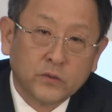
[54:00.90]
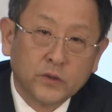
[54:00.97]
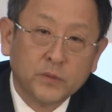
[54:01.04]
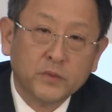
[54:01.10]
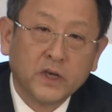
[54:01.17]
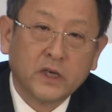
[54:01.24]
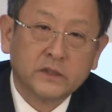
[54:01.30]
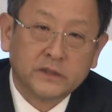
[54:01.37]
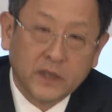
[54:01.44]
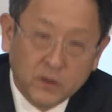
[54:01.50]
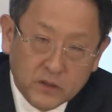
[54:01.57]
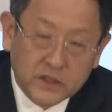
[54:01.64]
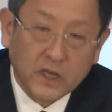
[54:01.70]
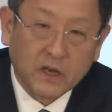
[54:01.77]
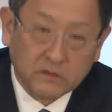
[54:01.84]
the
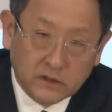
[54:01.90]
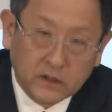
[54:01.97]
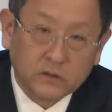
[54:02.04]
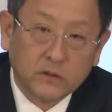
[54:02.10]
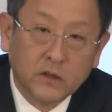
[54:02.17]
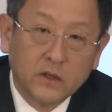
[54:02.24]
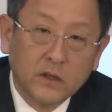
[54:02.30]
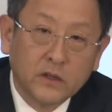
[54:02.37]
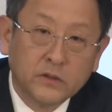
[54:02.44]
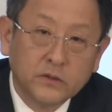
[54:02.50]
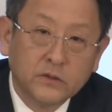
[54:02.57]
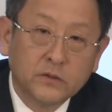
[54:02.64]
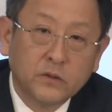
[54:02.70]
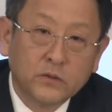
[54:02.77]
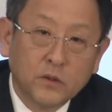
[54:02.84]
technology that enables
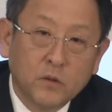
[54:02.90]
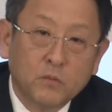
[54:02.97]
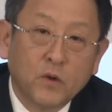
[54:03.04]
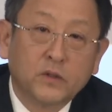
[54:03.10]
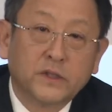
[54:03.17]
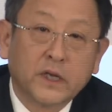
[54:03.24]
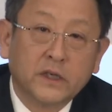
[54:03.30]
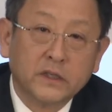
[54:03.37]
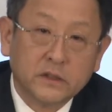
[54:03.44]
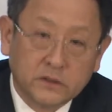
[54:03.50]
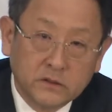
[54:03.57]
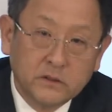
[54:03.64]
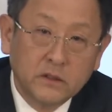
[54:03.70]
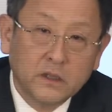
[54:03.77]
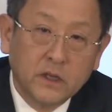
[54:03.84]
that, reducing
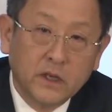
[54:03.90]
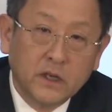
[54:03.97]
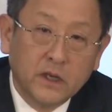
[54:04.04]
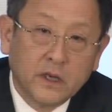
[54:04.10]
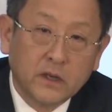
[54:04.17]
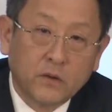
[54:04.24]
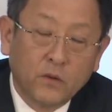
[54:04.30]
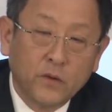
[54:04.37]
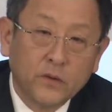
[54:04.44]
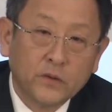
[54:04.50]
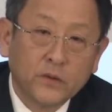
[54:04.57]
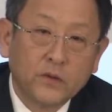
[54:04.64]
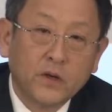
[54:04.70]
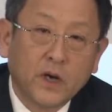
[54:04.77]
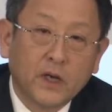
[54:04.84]
traffic
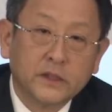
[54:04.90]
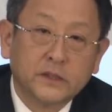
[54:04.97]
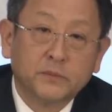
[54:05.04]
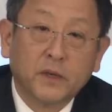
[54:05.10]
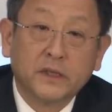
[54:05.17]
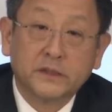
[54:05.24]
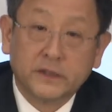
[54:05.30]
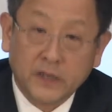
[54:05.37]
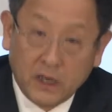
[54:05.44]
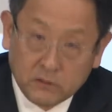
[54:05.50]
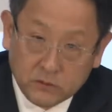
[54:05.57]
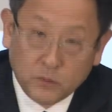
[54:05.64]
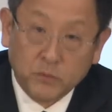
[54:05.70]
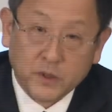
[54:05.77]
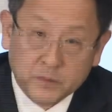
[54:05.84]
accident
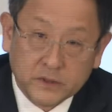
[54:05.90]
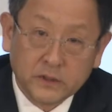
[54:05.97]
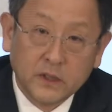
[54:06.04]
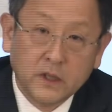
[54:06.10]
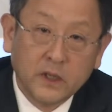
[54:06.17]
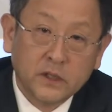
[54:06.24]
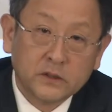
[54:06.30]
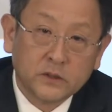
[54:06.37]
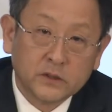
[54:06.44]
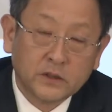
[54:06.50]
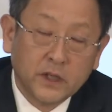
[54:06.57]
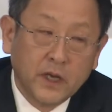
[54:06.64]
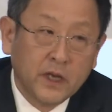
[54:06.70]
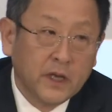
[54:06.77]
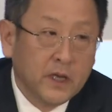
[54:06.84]
down to zero is
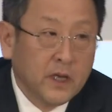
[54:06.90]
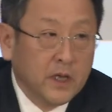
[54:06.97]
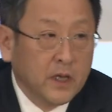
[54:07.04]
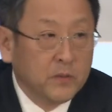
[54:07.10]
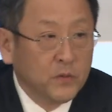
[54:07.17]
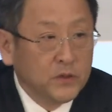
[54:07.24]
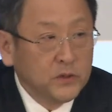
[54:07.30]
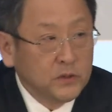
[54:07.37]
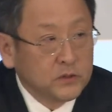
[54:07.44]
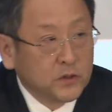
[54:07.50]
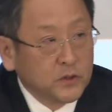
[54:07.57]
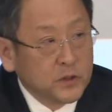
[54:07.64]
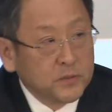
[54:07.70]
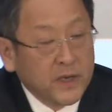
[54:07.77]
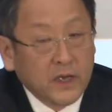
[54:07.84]
the ultimate objective.
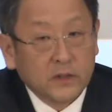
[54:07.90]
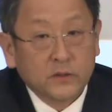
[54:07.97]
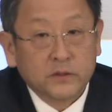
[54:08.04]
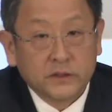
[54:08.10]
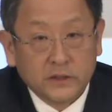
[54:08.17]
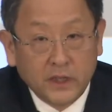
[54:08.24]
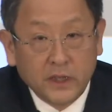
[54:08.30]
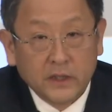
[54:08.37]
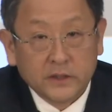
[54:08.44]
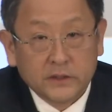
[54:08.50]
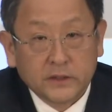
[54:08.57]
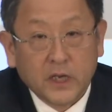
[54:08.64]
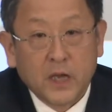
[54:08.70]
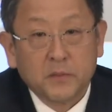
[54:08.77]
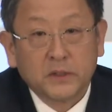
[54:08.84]
And that, I
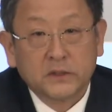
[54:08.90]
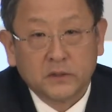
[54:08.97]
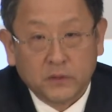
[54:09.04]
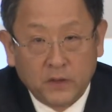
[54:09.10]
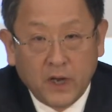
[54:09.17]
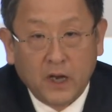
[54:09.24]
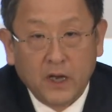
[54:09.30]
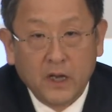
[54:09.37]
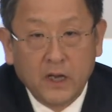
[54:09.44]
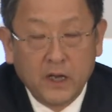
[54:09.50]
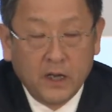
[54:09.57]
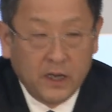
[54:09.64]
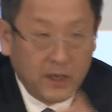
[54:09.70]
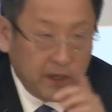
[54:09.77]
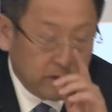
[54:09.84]
think, is the
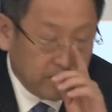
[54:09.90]
most